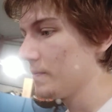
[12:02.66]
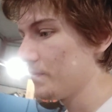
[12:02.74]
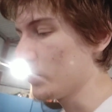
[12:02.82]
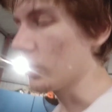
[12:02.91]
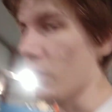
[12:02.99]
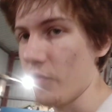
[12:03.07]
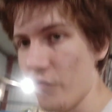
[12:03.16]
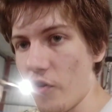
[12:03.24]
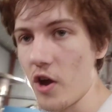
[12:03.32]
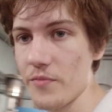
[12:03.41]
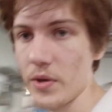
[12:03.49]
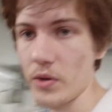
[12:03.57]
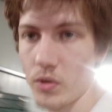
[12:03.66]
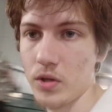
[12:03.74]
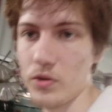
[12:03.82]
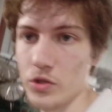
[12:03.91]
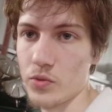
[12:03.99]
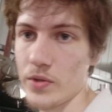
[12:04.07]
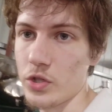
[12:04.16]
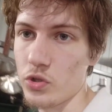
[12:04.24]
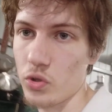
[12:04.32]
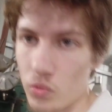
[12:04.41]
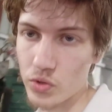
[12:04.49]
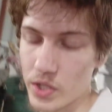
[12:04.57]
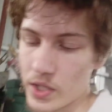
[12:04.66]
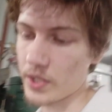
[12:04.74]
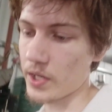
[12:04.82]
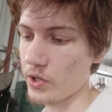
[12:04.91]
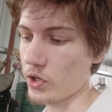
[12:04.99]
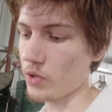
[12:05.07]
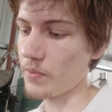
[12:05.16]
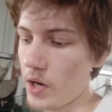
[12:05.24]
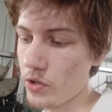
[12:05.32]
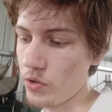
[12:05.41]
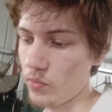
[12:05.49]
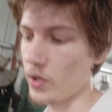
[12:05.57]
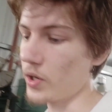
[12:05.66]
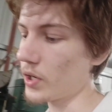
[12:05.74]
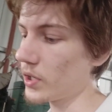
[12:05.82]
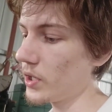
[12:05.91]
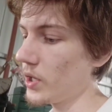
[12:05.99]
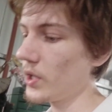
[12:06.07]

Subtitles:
clearance when the tool's in, that you can mount your work, have your